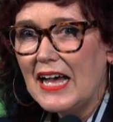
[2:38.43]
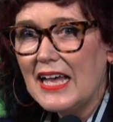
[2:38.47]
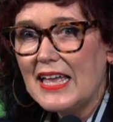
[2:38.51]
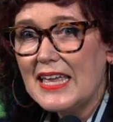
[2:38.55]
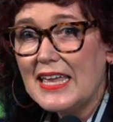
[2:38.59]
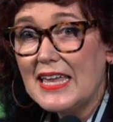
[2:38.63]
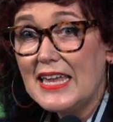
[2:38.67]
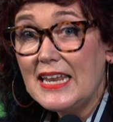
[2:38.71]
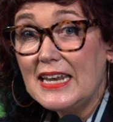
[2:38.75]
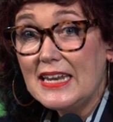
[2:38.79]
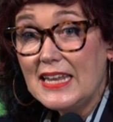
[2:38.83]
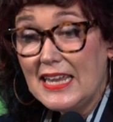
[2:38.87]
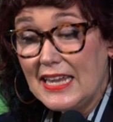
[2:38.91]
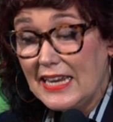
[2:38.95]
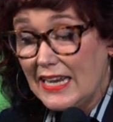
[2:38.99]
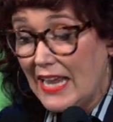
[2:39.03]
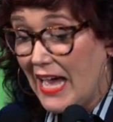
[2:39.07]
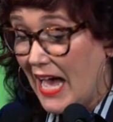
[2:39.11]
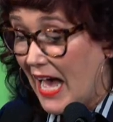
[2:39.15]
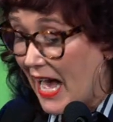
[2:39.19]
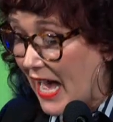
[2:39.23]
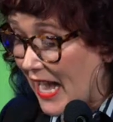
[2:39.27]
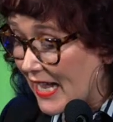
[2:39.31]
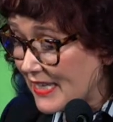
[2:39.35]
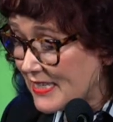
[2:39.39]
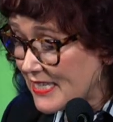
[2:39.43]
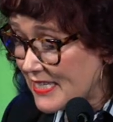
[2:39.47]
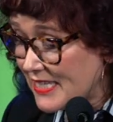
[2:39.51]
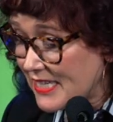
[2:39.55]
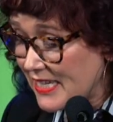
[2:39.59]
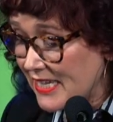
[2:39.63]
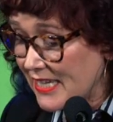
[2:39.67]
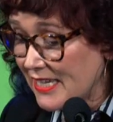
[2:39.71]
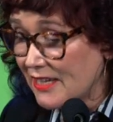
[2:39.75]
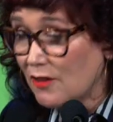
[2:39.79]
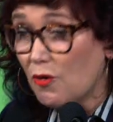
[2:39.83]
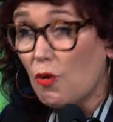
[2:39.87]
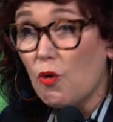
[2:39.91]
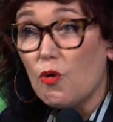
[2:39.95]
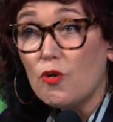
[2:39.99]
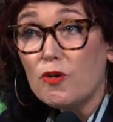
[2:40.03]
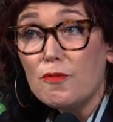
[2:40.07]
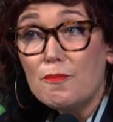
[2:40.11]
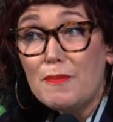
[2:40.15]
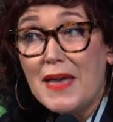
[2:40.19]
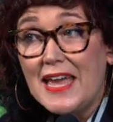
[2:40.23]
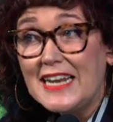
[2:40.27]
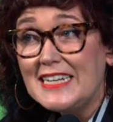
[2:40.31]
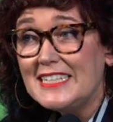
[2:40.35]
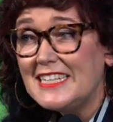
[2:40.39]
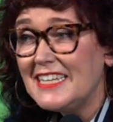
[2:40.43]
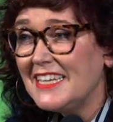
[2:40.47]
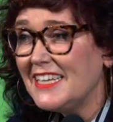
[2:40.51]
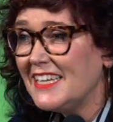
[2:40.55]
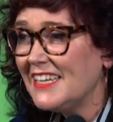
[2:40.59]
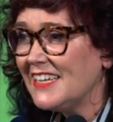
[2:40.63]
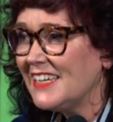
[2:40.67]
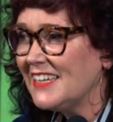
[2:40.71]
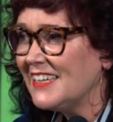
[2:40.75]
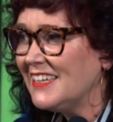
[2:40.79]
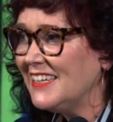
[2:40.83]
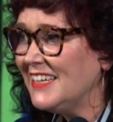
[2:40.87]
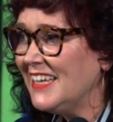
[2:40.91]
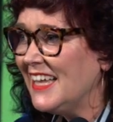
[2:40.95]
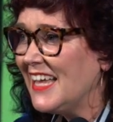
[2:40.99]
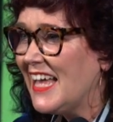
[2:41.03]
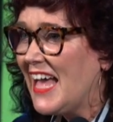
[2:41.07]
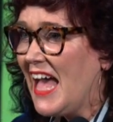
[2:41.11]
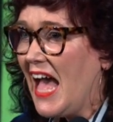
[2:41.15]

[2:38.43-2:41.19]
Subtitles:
in enhancing, augmenting,